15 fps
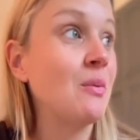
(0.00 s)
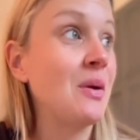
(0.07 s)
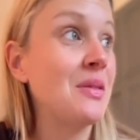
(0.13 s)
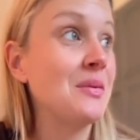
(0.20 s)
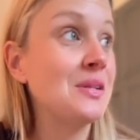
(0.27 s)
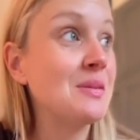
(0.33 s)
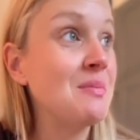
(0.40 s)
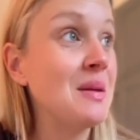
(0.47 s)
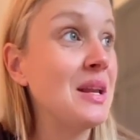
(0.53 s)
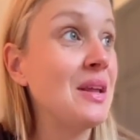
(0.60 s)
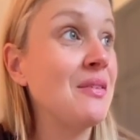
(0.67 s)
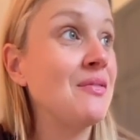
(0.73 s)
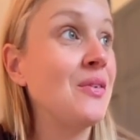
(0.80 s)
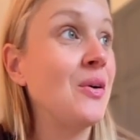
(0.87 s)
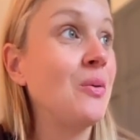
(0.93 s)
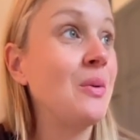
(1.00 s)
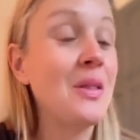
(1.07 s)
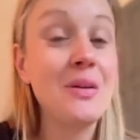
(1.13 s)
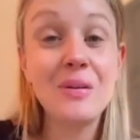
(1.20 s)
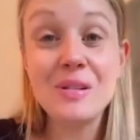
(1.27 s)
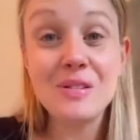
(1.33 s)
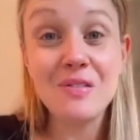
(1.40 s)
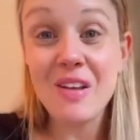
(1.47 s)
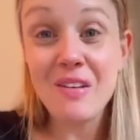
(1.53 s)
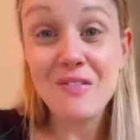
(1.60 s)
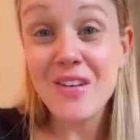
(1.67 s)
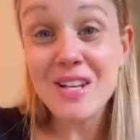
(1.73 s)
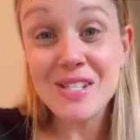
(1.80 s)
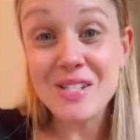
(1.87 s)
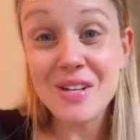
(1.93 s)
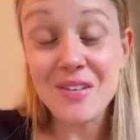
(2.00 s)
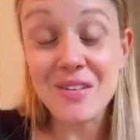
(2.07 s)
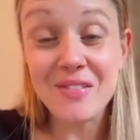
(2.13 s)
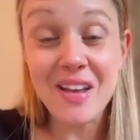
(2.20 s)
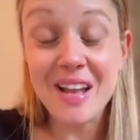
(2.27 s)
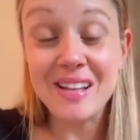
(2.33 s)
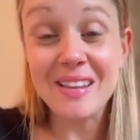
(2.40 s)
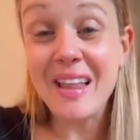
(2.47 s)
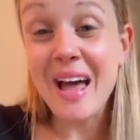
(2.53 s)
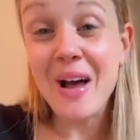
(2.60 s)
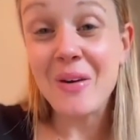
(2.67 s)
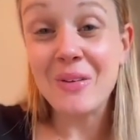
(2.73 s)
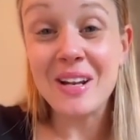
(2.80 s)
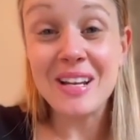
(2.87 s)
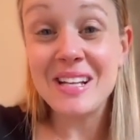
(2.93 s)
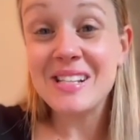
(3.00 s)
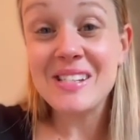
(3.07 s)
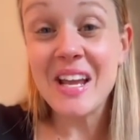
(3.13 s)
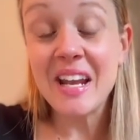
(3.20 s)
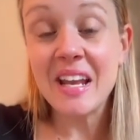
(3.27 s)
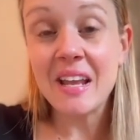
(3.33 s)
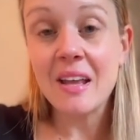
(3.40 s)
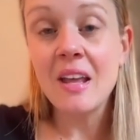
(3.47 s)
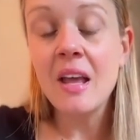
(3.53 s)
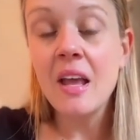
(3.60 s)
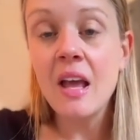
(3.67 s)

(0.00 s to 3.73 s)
whether it's meaningful, whether it's festive and loud and exciting.